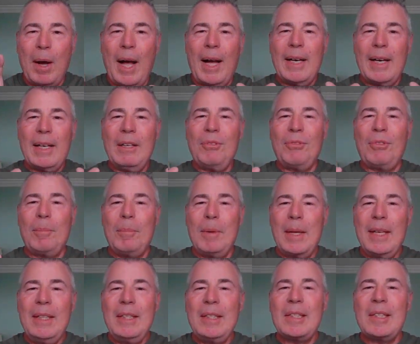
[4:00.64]
body from
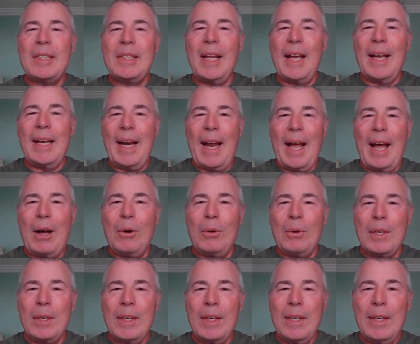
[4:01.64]
inside
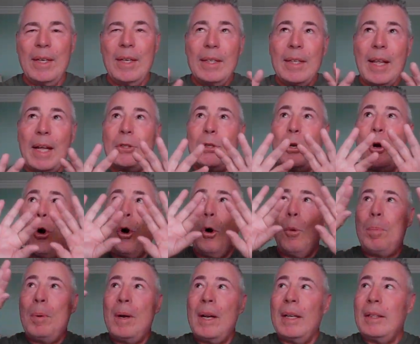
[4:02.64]
out that's
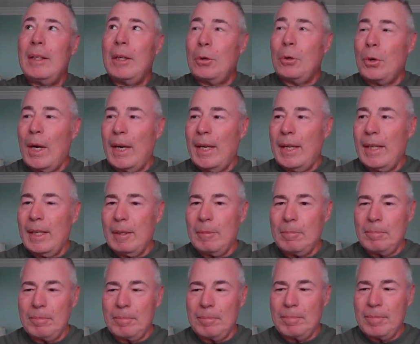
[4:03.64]
opening the
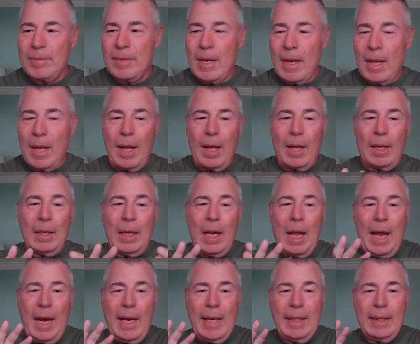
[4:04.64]
cranium,
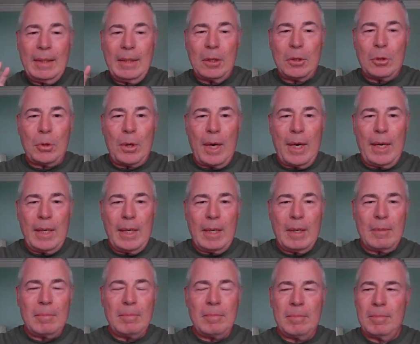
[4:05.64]
aligning the
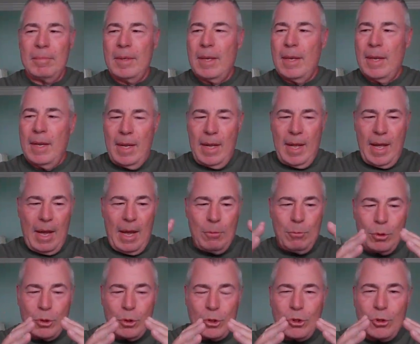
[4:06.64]
cranium,
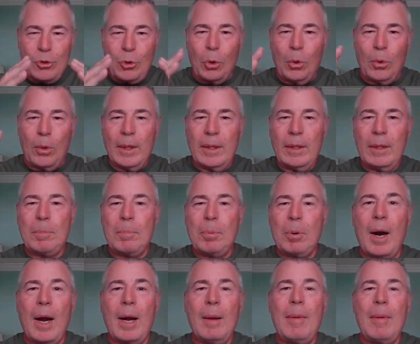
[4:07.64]
and restoring the
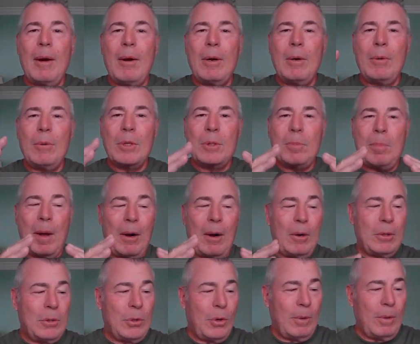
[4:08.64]
primary
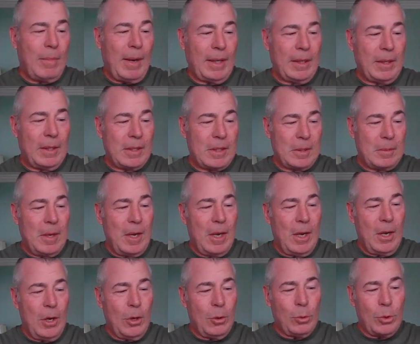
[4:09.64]
respiratory mechanism,
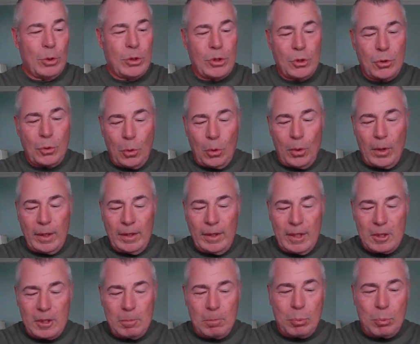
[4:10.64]
restoring
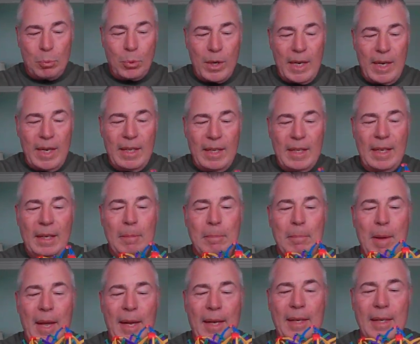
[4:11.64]
this breathing
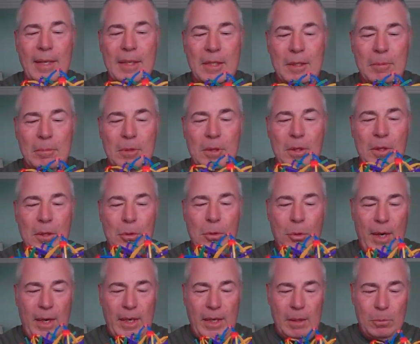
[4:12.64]
mechanism to the
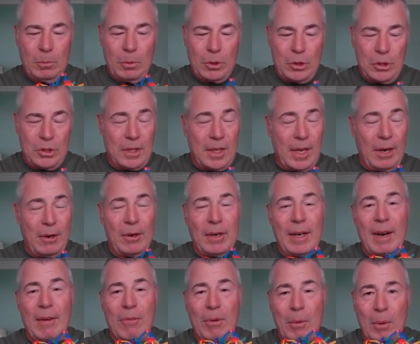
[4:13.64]
cranium, which is there
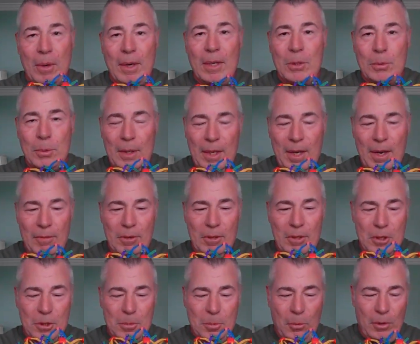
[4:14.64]
in everyone, as we
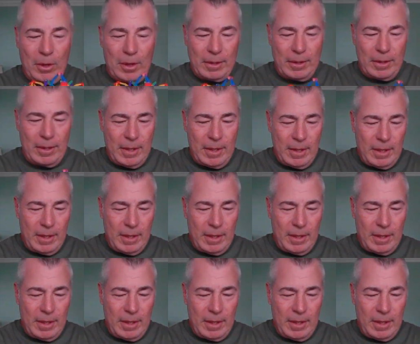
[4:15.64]
covered this morning,